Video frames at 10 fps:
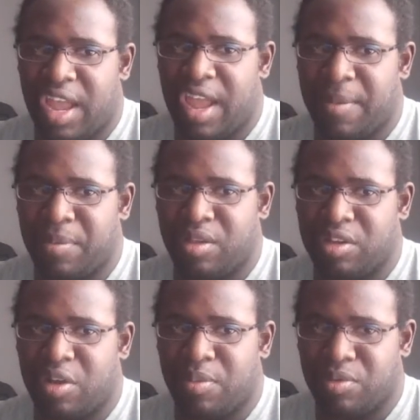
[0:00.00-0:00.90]
happened a
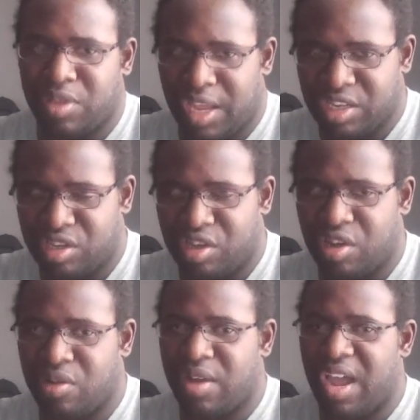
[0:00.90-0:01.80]
couple of days
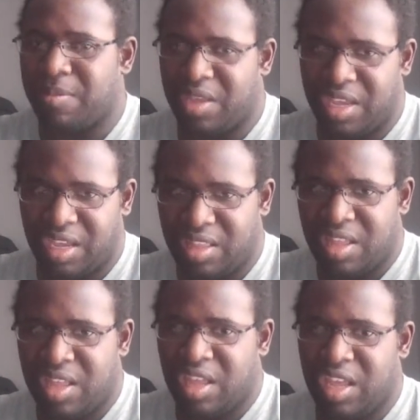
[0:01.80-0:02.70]
ago. I mean,
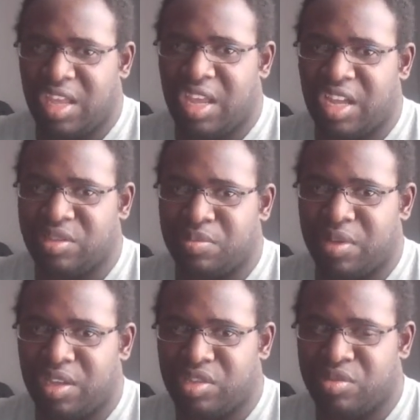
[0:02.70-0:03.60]
it has
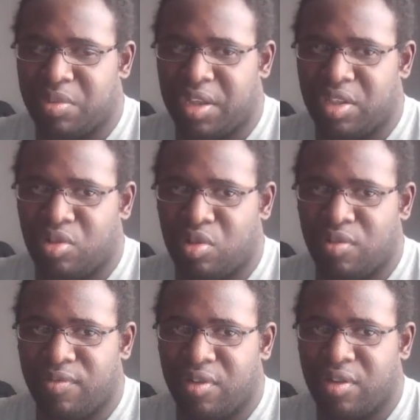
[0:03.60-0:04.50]
been spread all
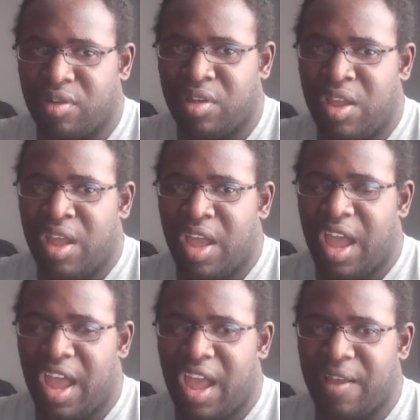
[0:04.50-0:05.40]
over
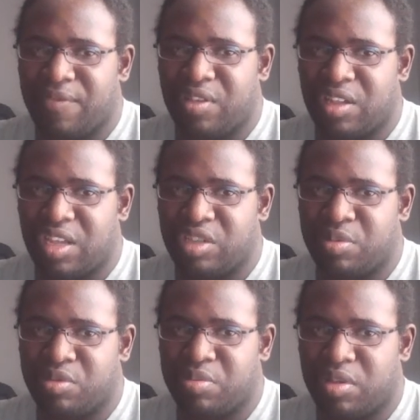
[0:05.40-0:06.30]
it's
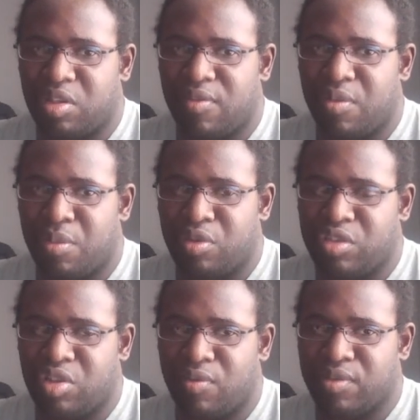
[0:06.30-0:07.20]
been spread all over,
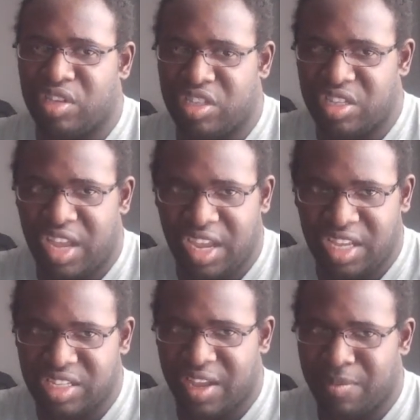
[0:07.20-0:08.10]
mostly over the
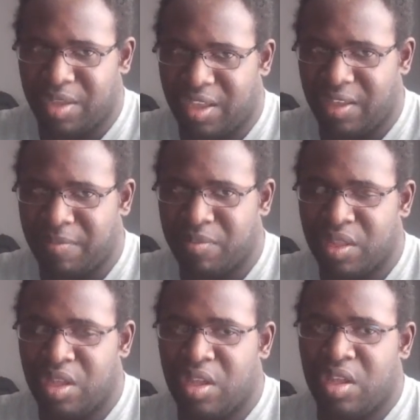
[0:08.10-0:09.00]
state. I mean,
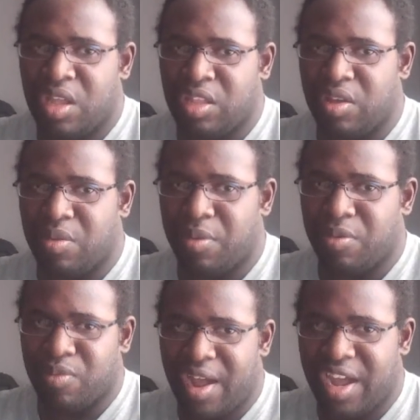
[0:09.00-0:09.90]
there have
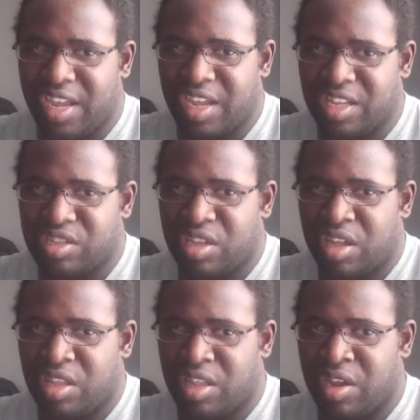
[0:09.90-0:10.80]
riots,
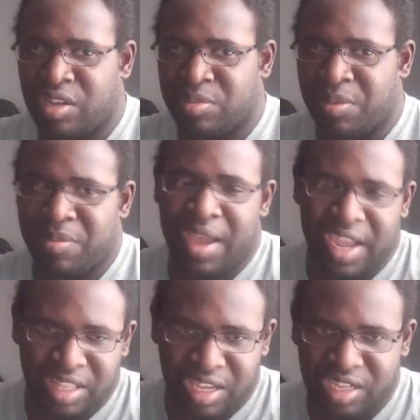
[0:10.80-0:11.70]
there has been
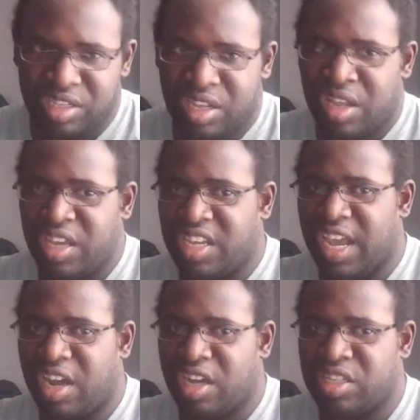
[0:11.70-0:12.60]
madness,
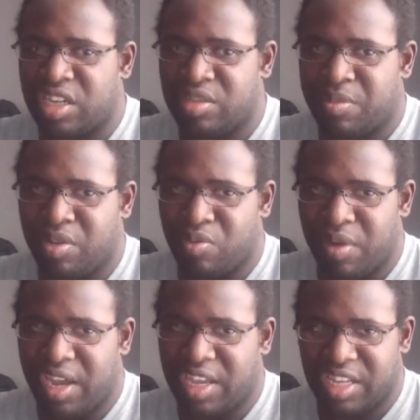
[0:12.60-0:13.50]
chaos has been
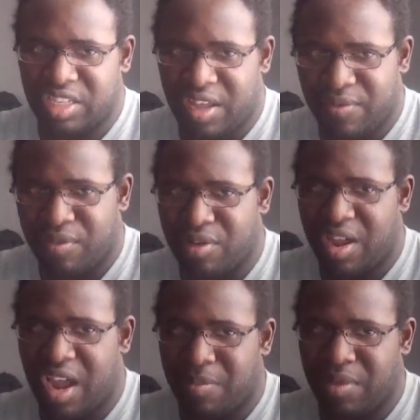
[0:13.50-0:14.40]
awake as ever.
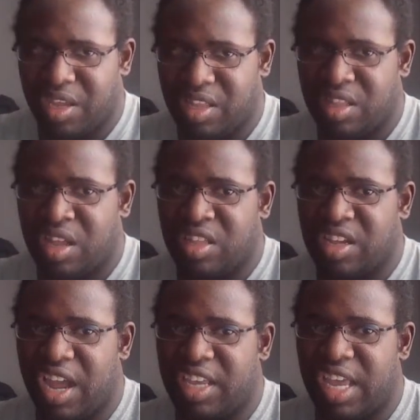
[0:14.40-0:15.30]
I mean, the
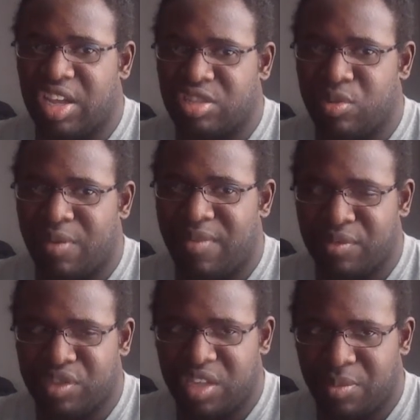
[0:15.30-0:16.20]
kind of chaos you have
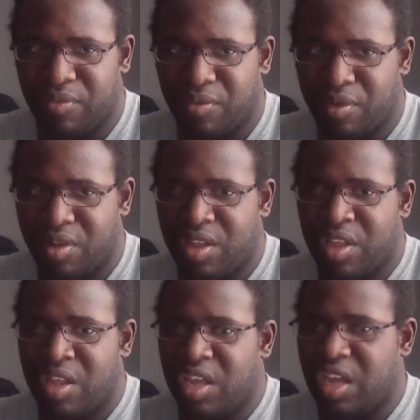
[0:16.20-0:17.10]
never seen before.
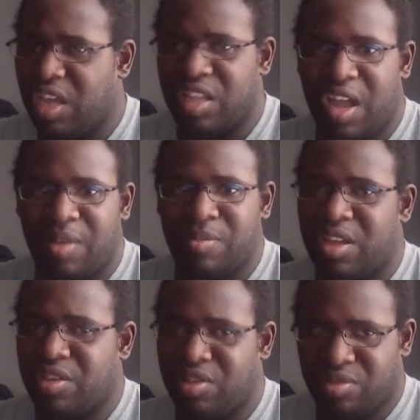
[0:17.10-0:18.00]
I'm
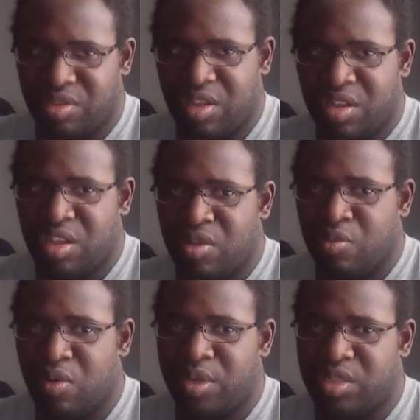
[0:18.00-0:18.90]
telling you,
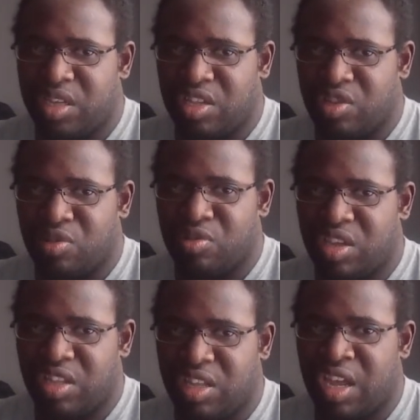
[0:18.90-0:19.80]
what we've seen on the news
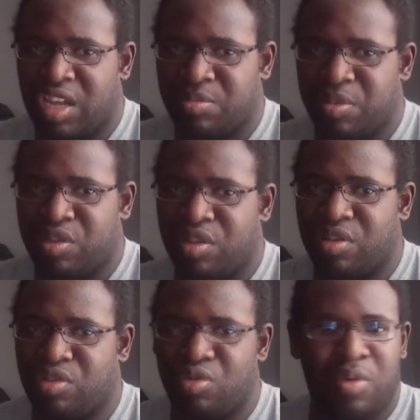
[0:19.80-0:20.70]
lately has been
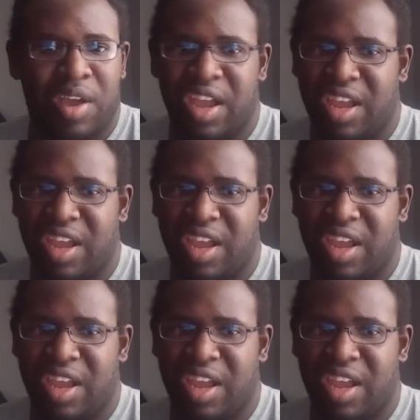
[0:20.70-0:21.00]
turned to